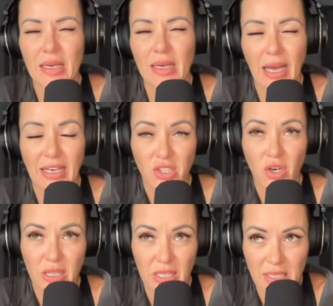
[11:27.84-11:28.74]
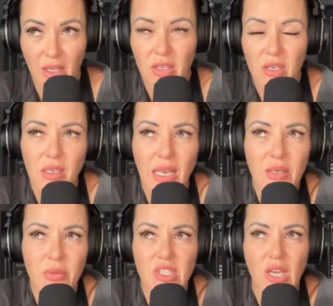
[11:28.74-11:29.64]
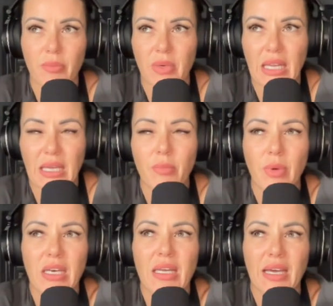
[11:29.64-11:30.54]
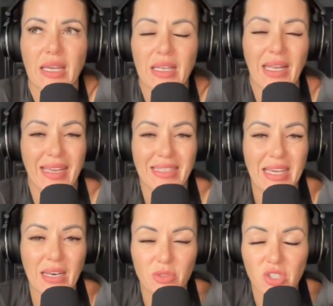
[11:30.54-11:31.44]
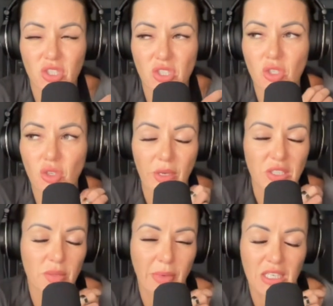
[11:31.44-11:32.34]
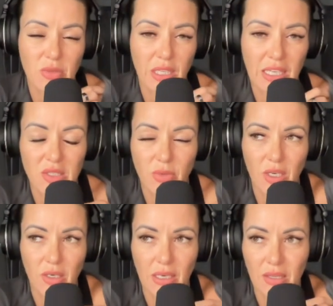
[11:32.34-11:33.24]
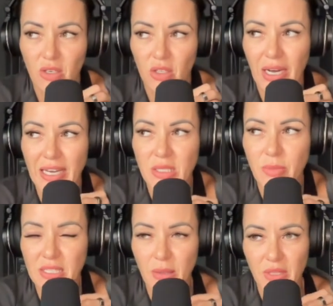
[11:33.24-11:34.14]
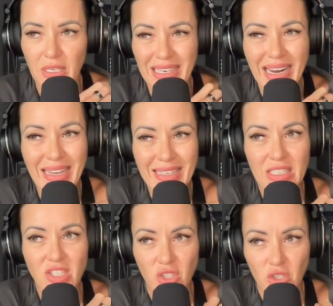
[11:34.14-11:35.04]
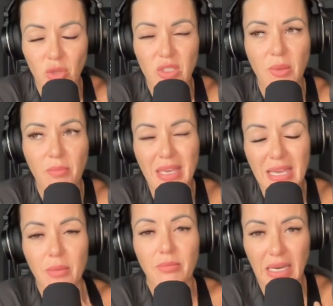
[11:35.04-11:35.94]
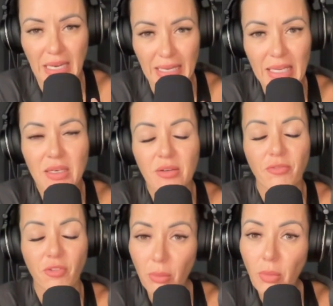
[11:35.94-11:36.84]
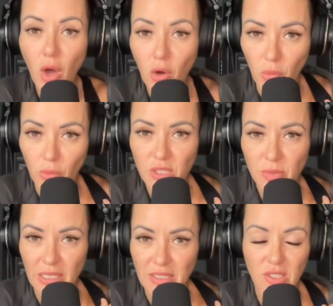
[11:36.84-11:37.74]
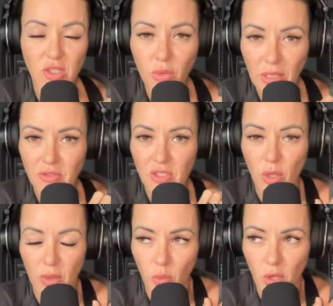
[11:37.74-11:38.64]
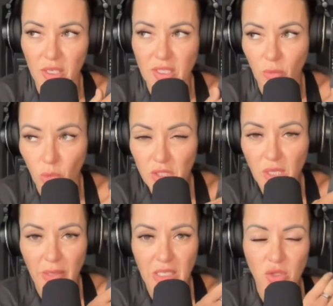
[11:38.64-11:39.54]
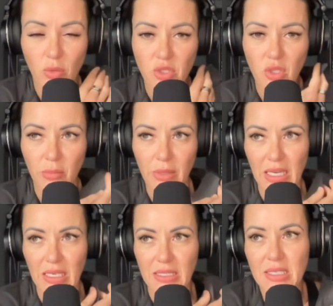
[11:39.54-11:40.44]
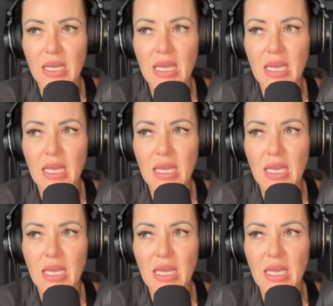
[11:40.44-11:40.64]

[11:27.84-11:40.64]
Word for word: I started this other language company, but like I said, it was just too much to manage when the kids were young. And I thought there has to be something that I can do to make money from home, which means I don't have to go out and work, because I was committed to homeschooling my kids.